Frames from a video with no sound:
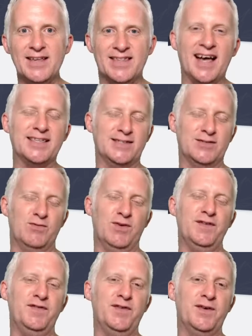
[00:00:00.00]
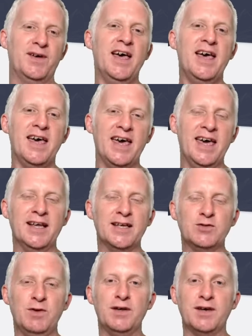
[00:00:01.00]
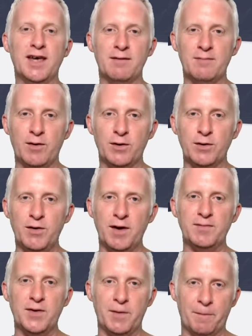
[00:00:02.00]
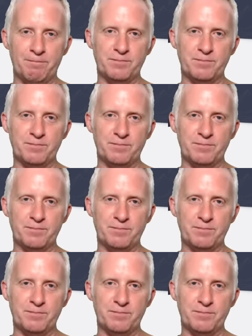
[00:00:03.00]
That's wonderful. And as well, you can borrow crypto